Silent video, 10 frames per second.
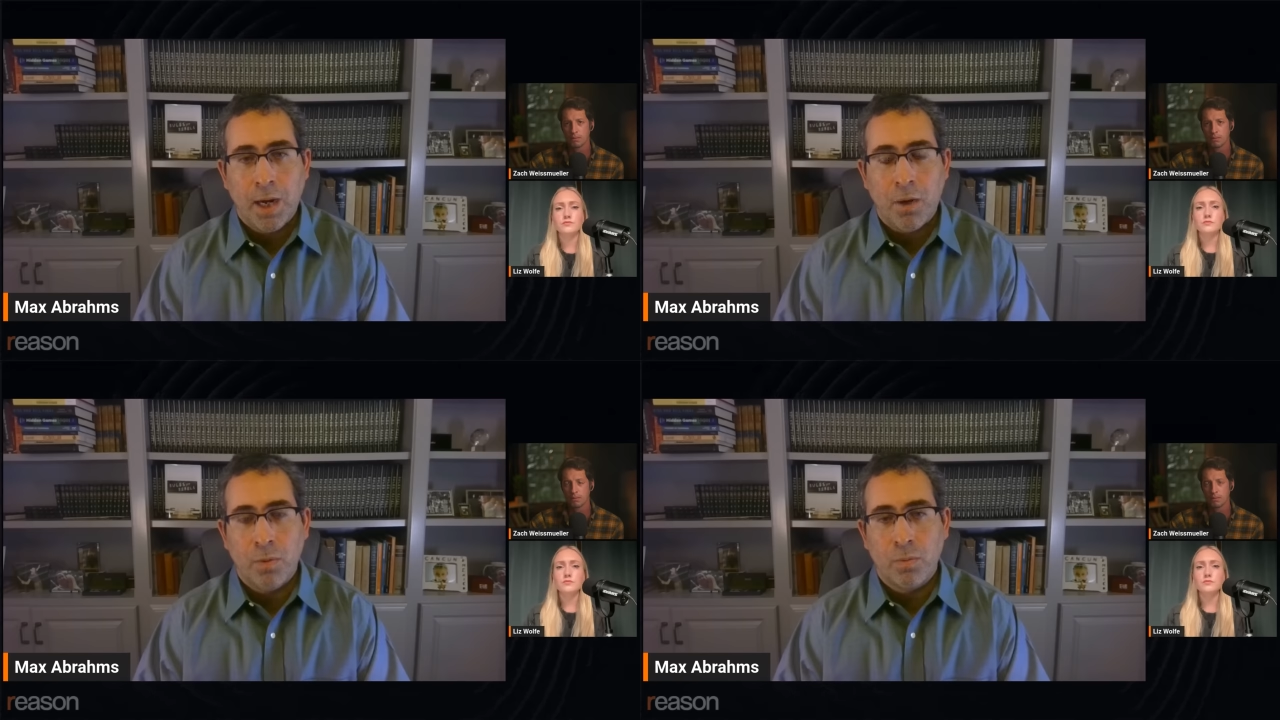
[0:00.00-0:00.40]

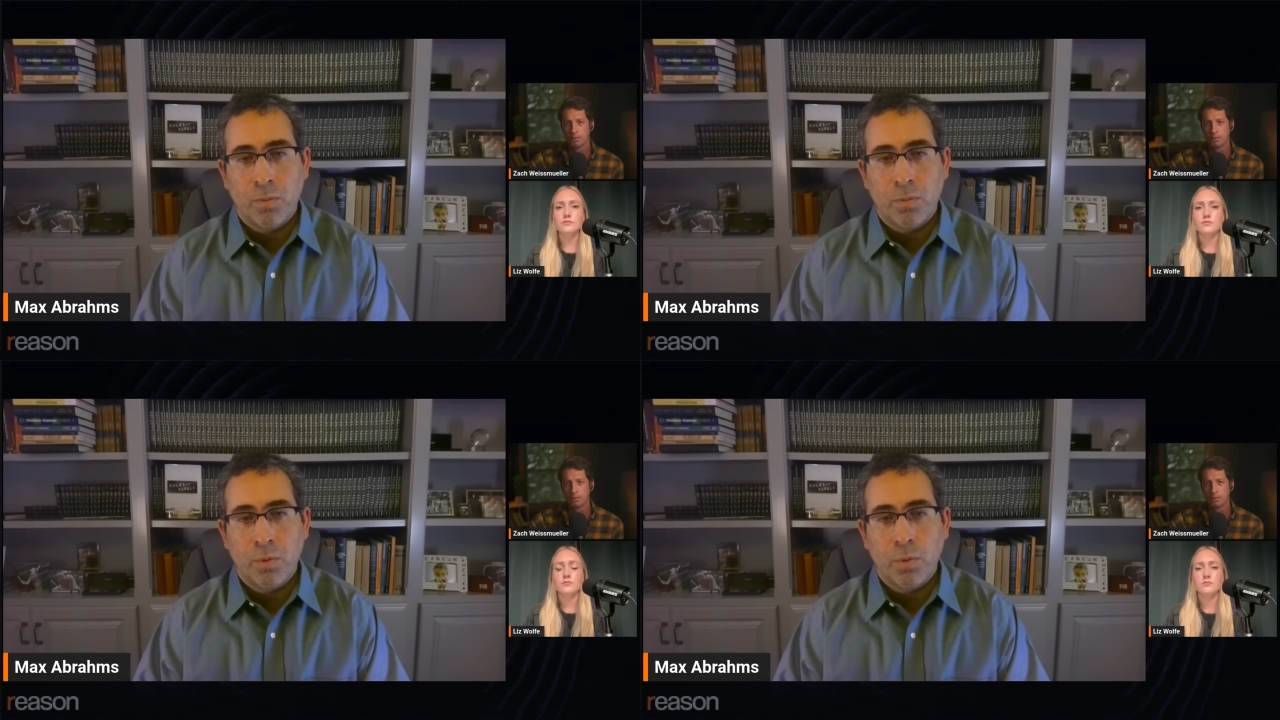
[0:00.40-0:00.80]

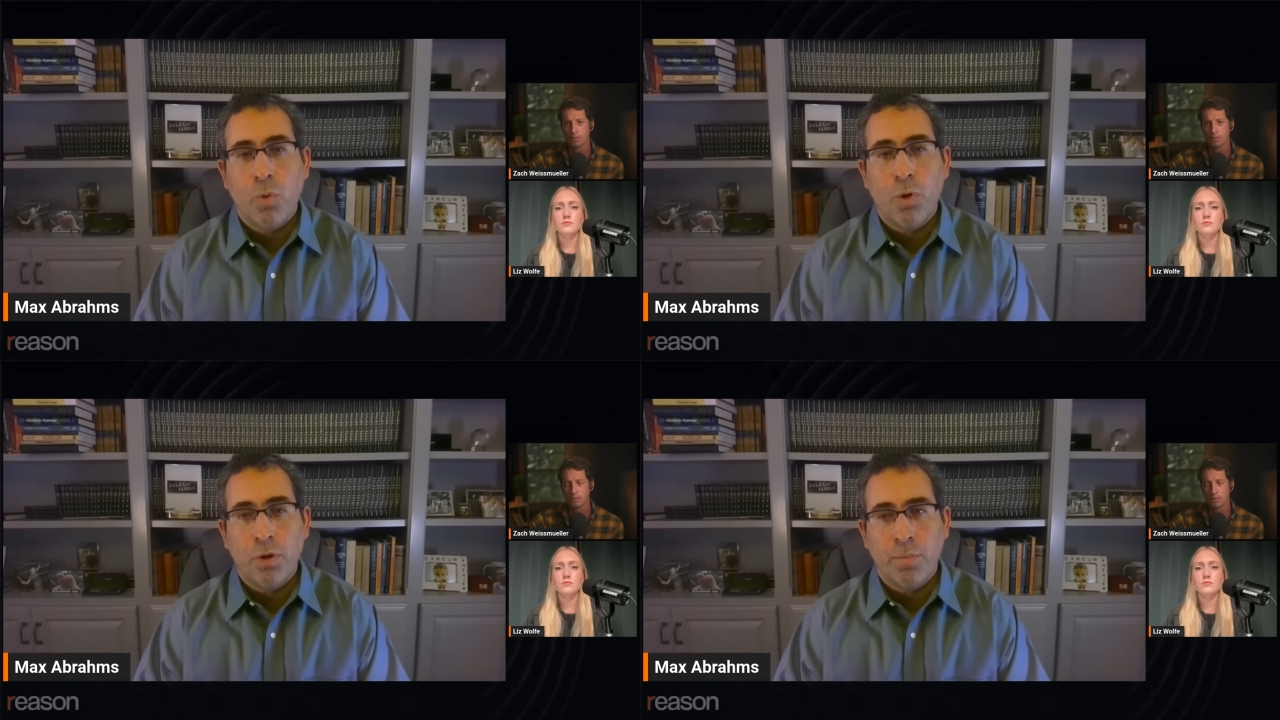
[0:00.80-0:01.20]
Speaker 1: how
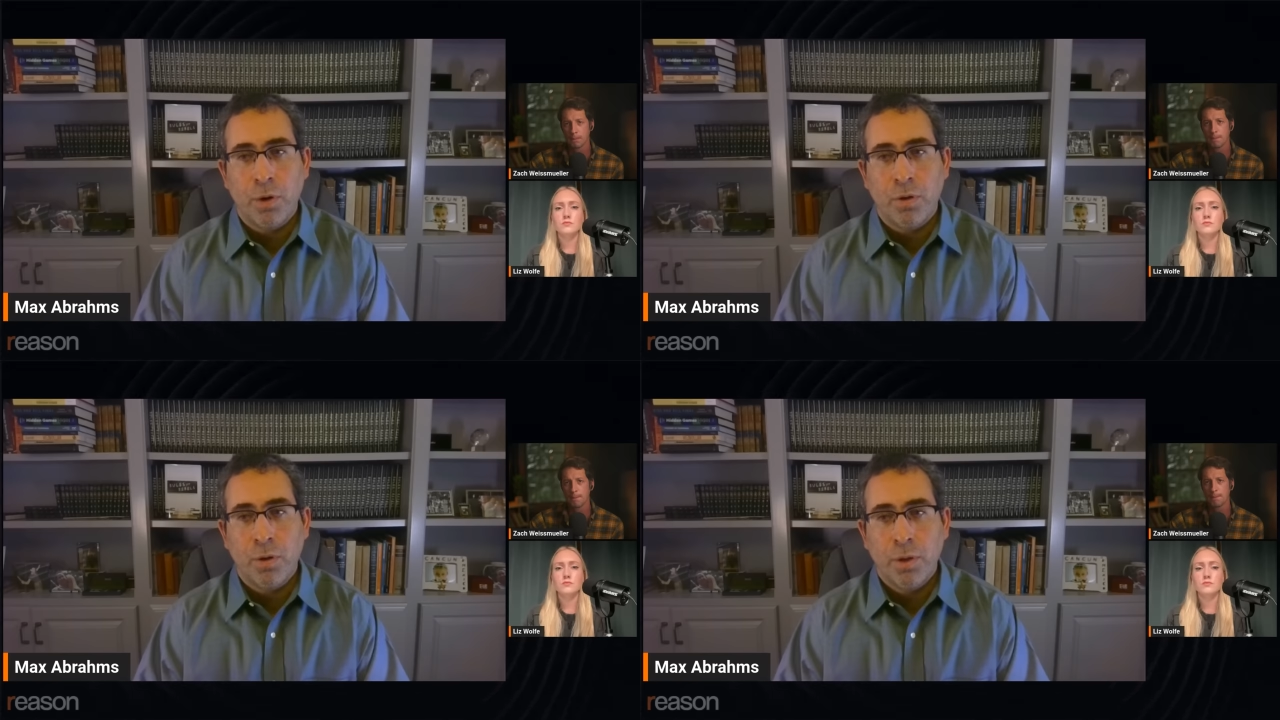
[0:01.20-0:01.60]

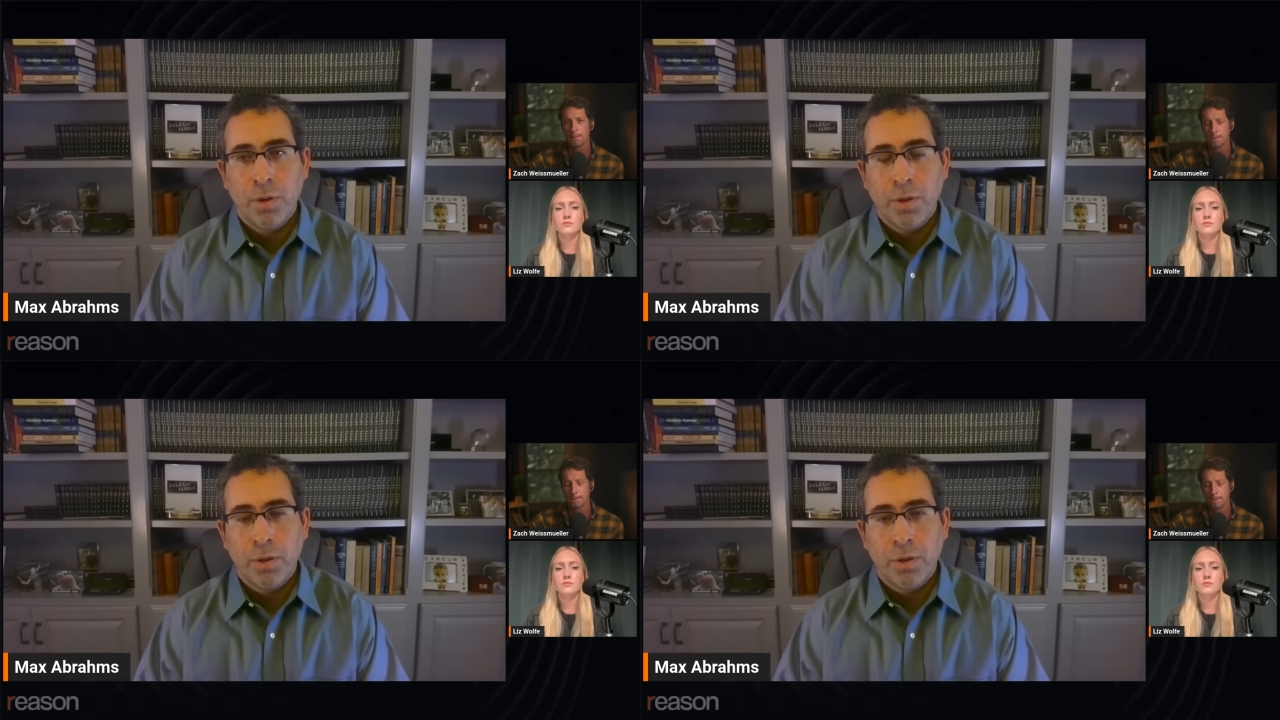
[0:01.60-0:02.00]
horrible
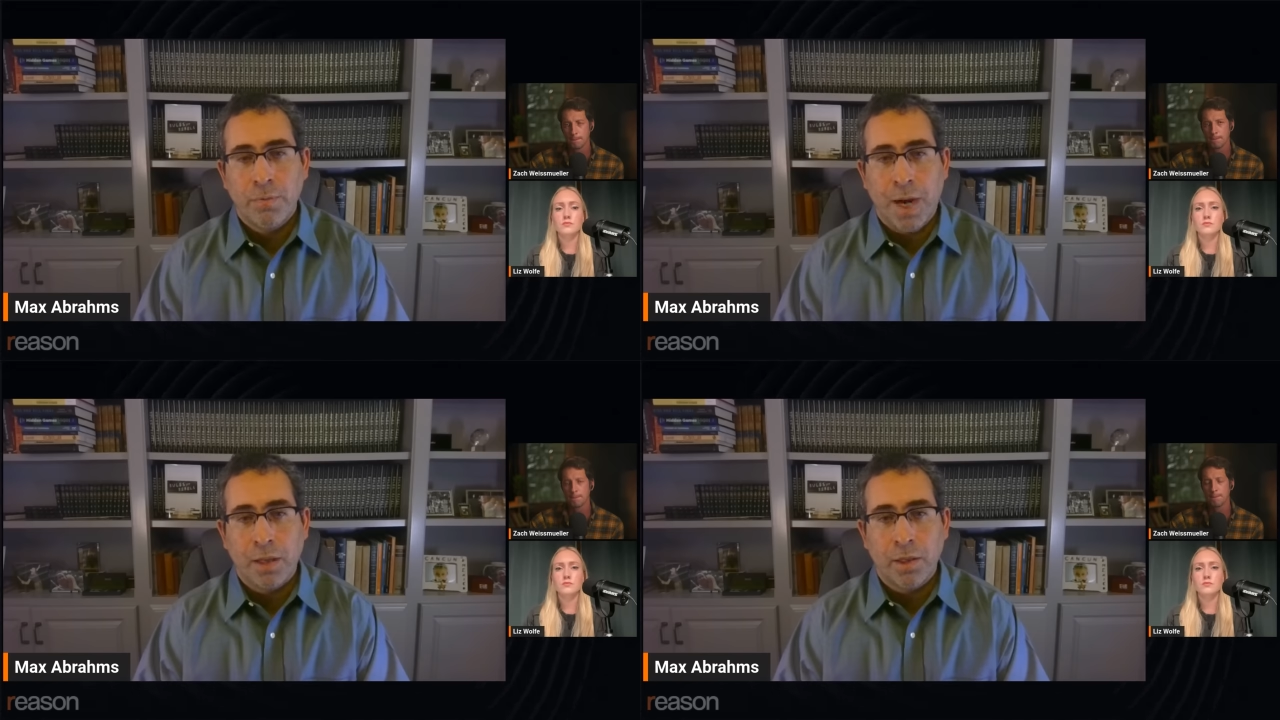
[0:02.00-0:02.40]

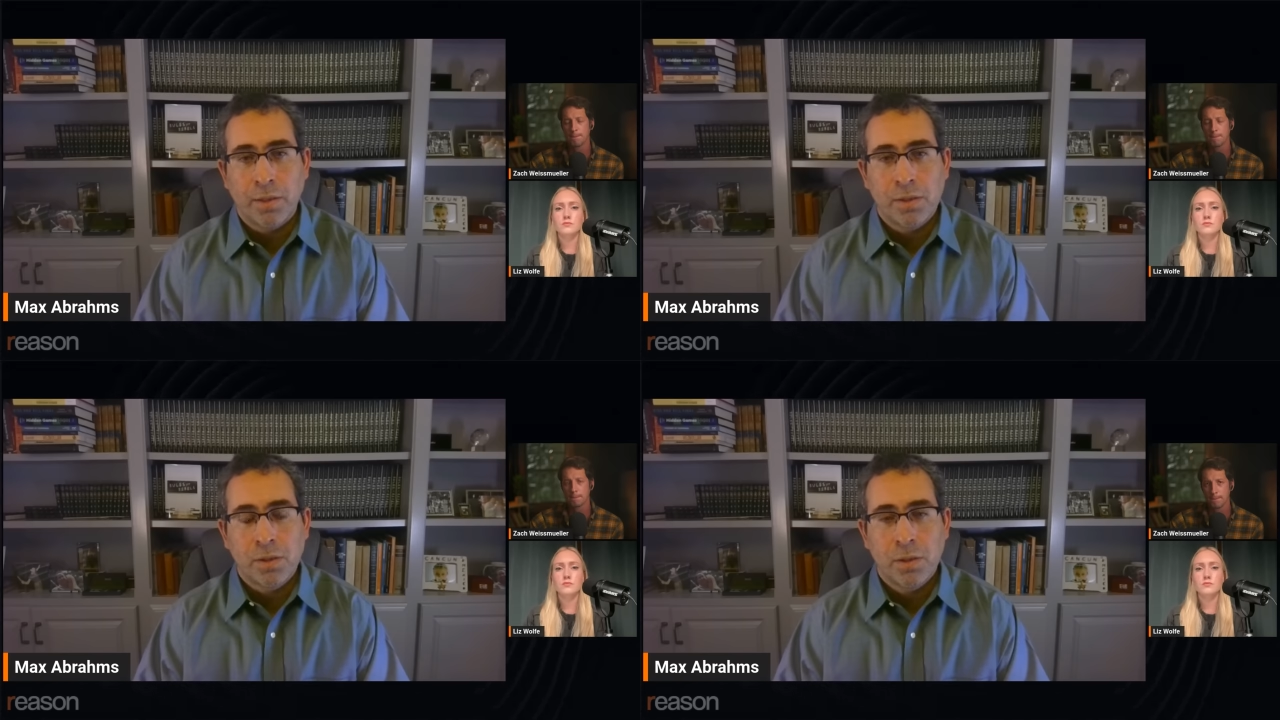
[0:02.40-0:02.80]
the
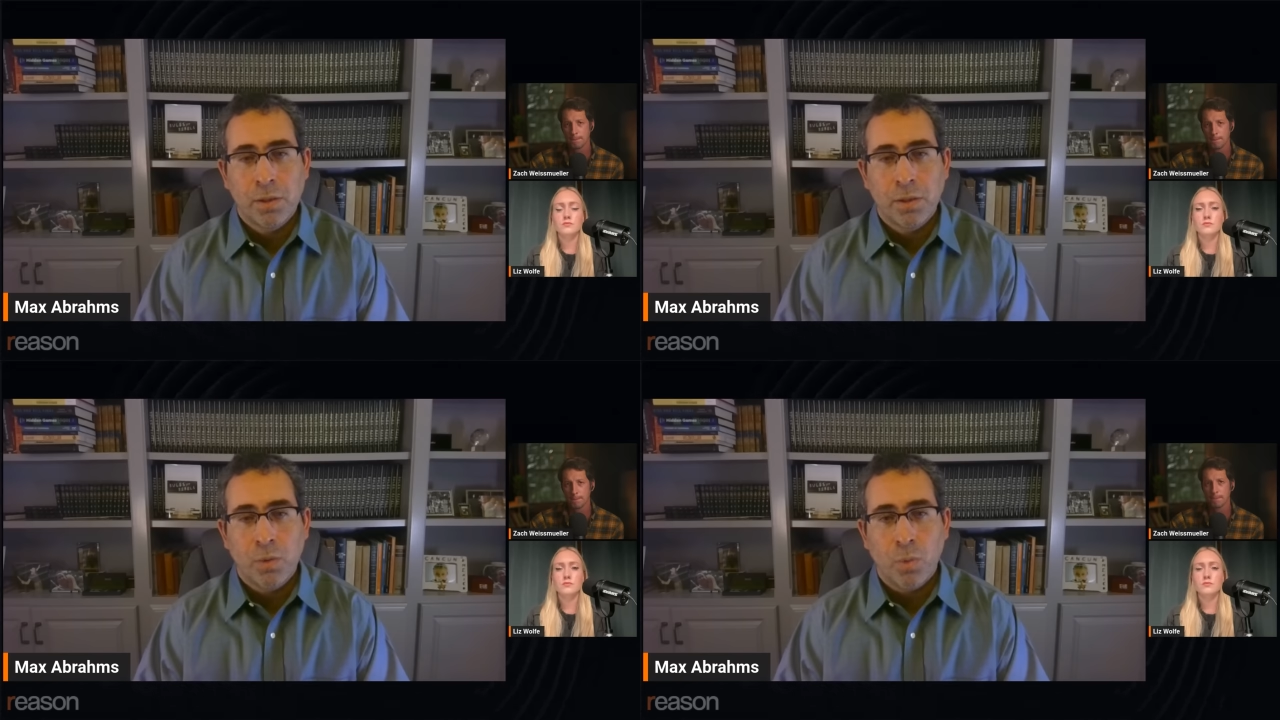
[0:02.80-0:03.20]
violence